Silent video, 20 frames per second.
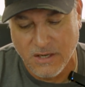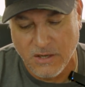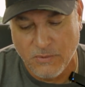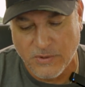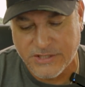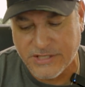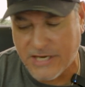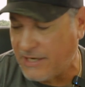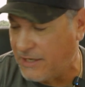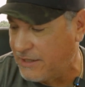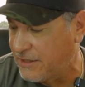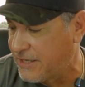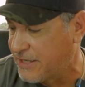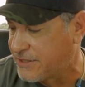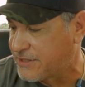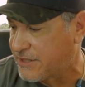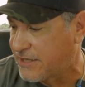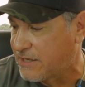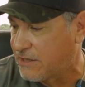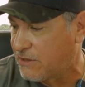Which kind of
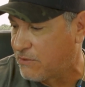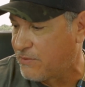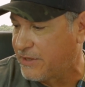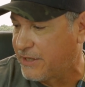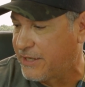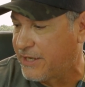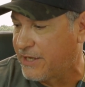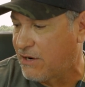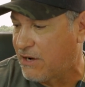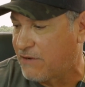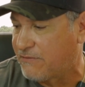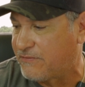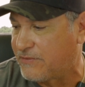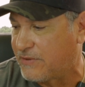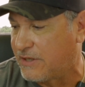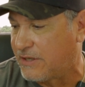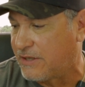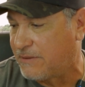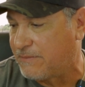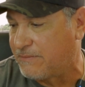leads, and I don't want to get off
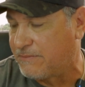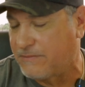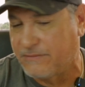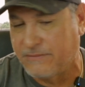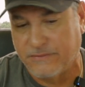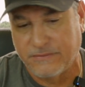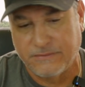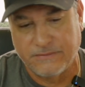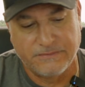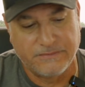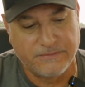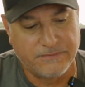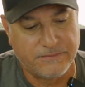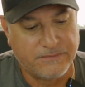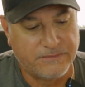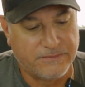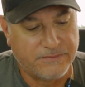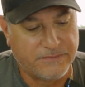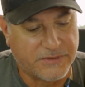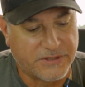
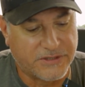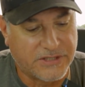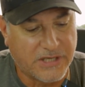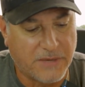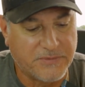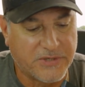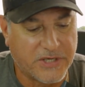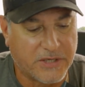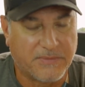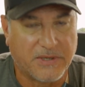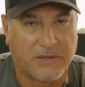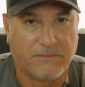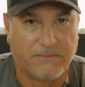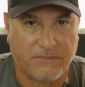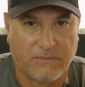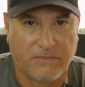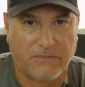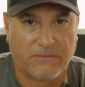the subject, but